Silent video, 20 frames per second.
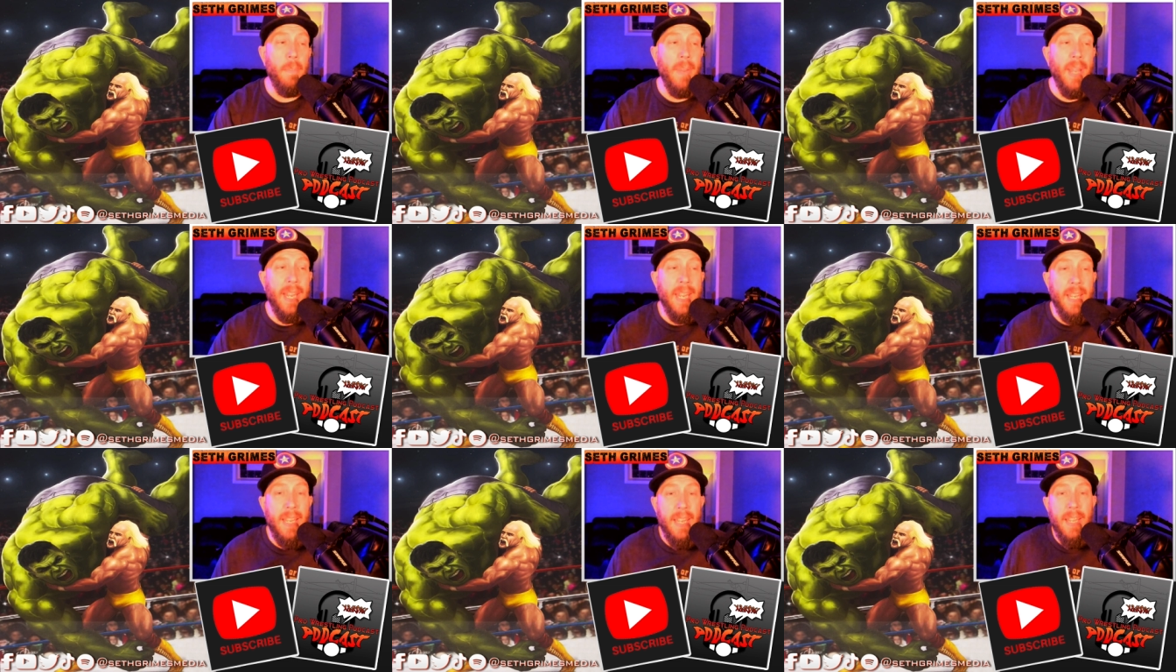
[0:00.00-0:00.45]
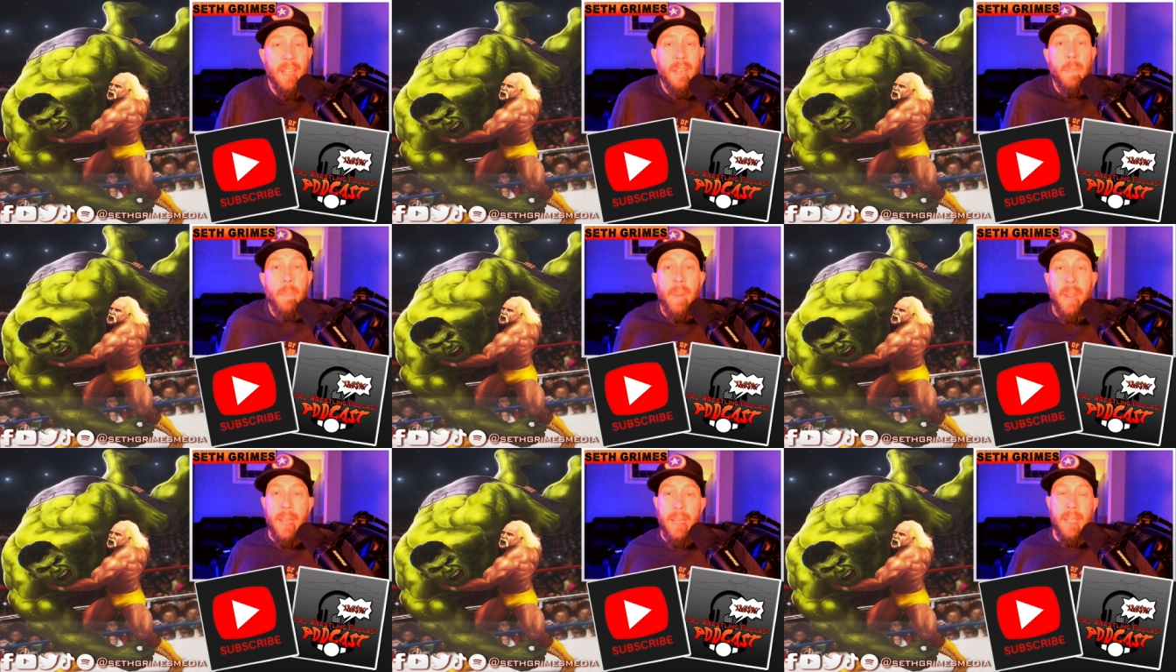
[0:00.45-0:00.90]
make an
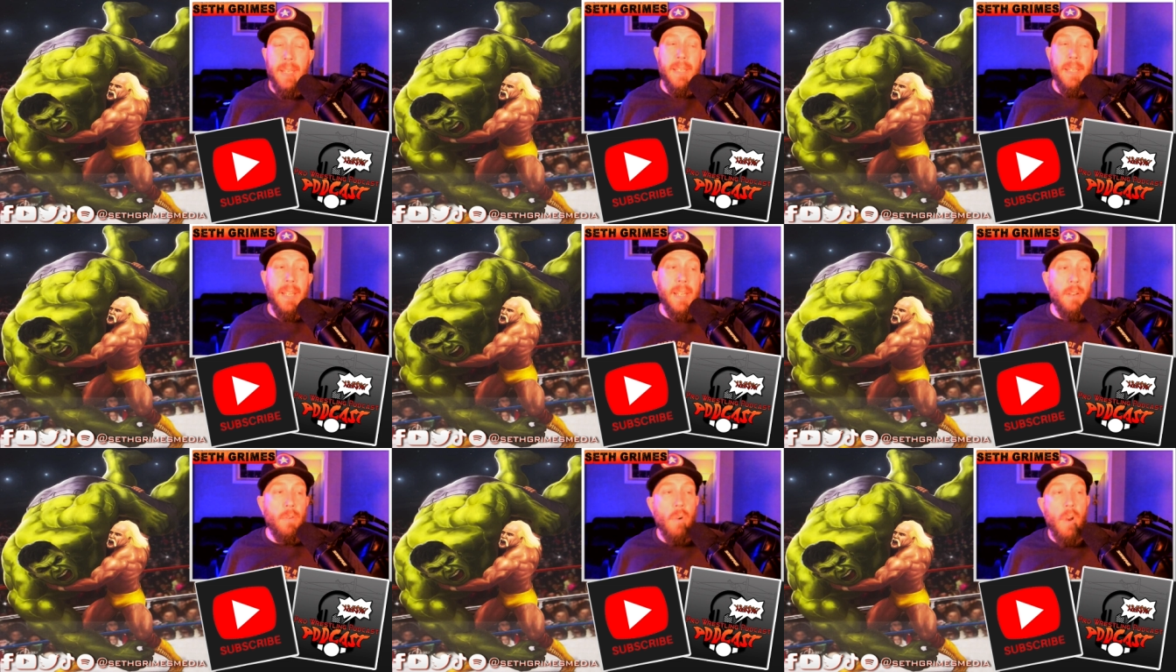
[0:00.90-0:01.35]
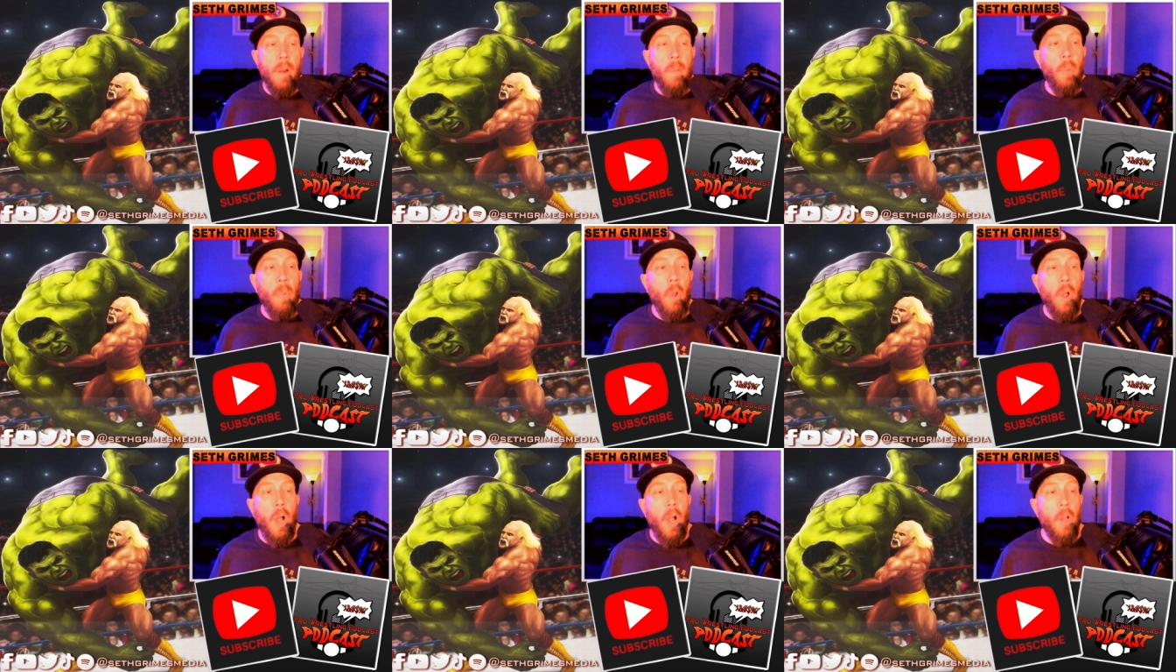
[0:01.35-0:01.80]
independent
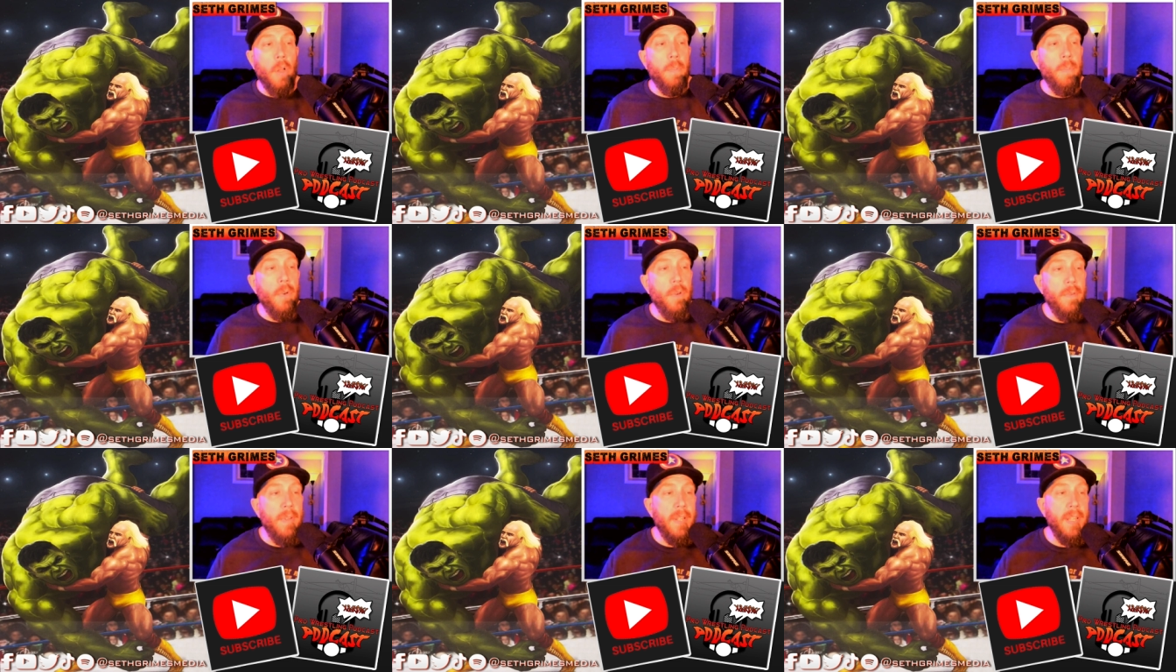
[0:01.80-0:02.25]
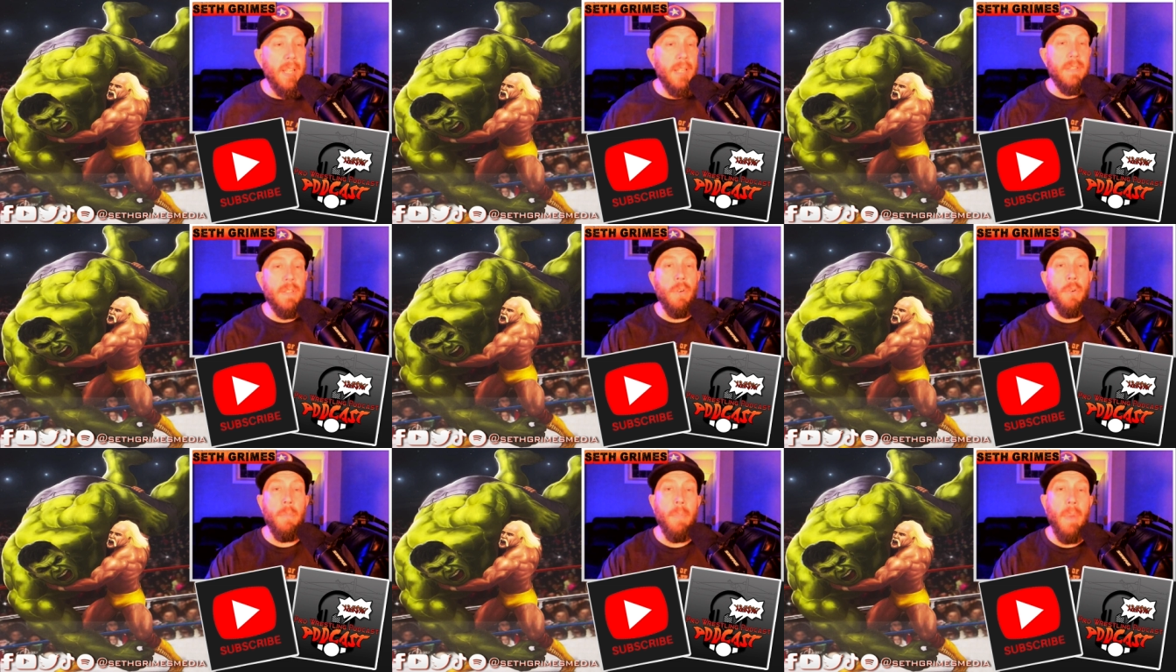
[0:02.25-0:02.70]
Incredible Hulk movie
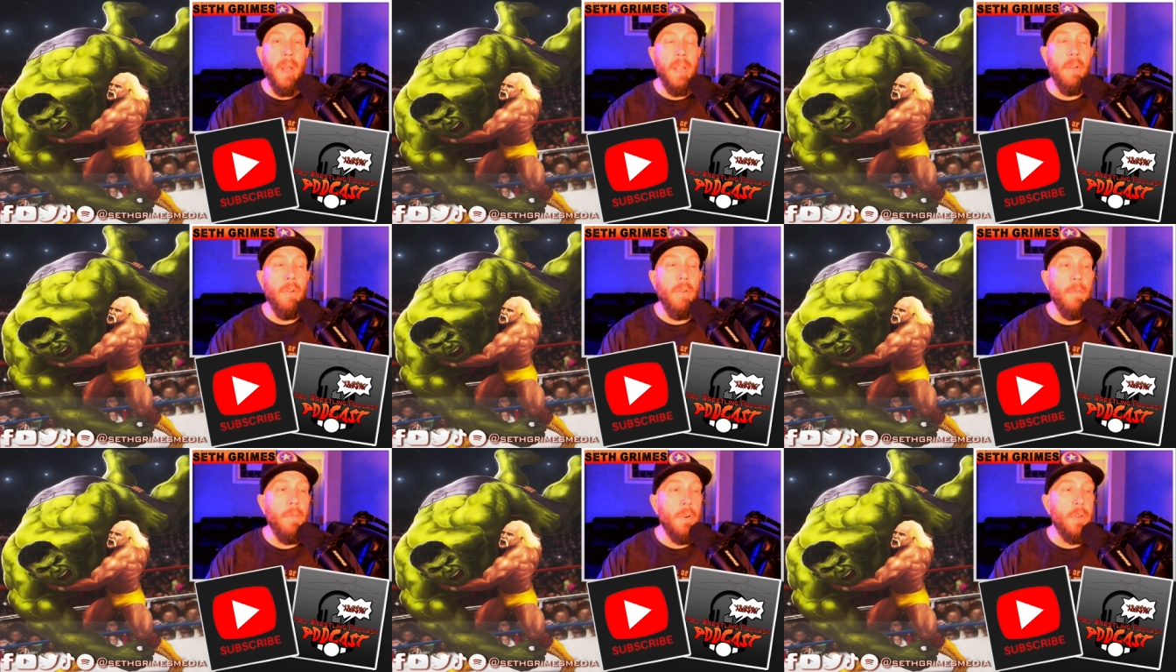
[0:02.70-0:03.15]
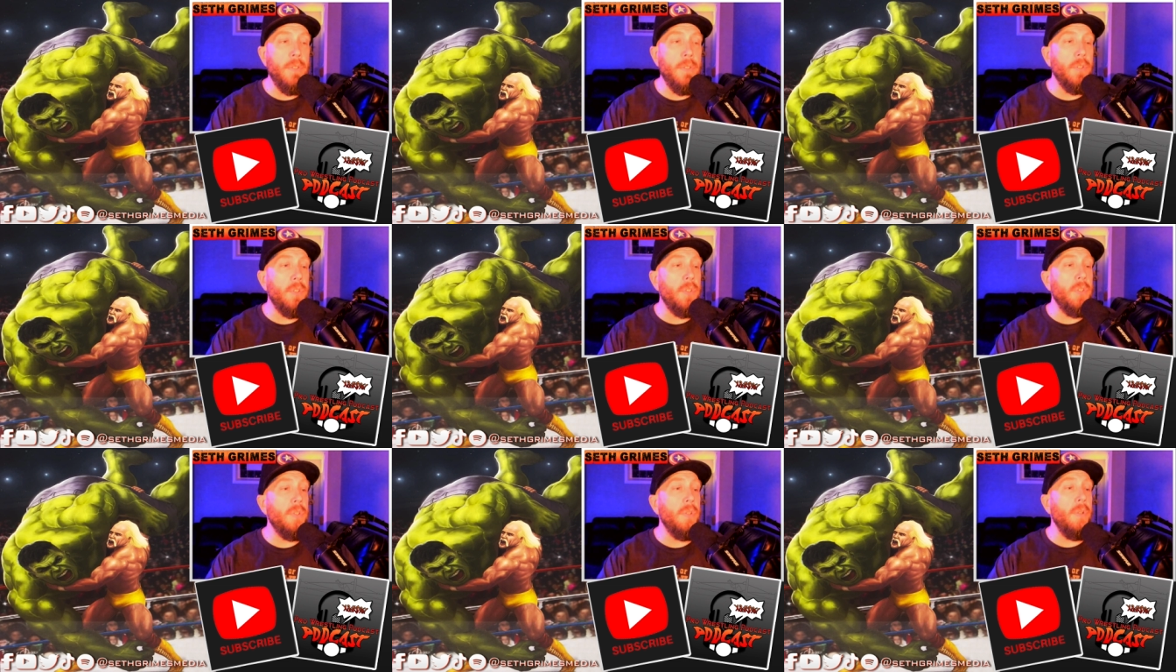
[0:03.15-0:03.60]
that's owned by
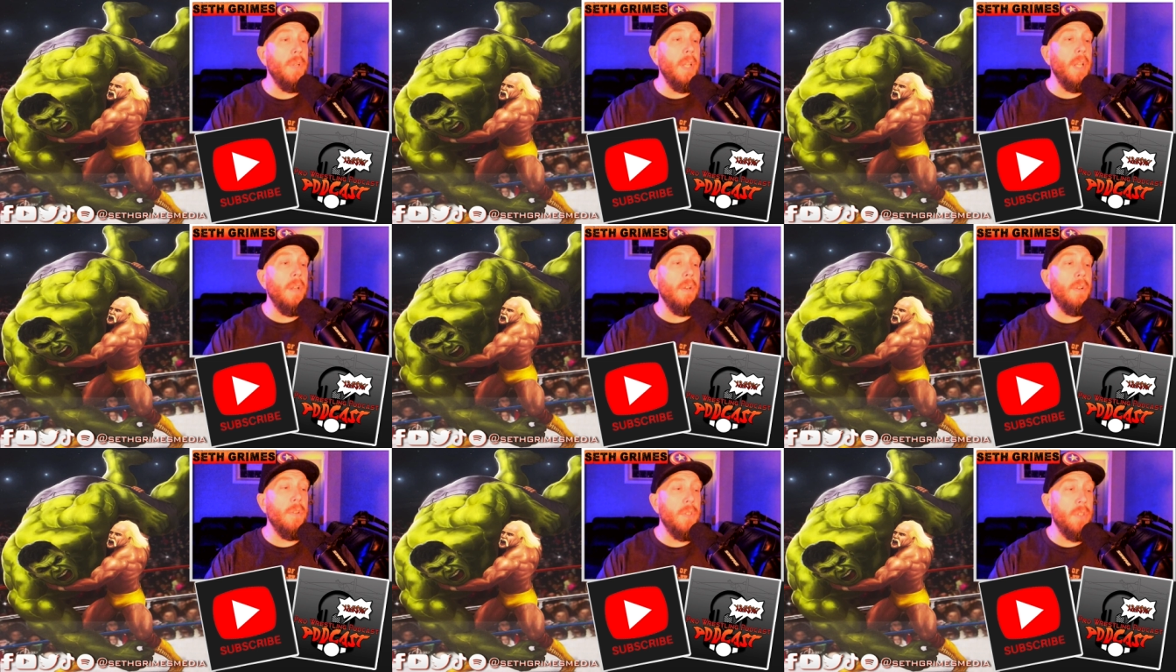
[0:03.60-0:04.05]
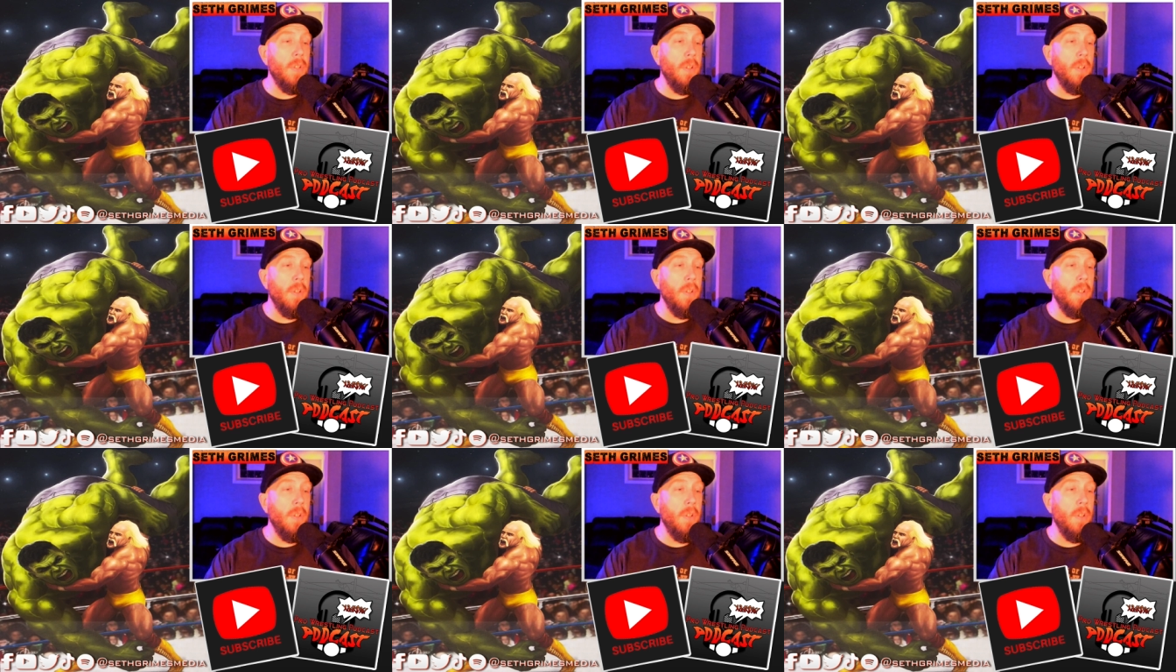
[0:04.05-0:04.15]
Universal Studios,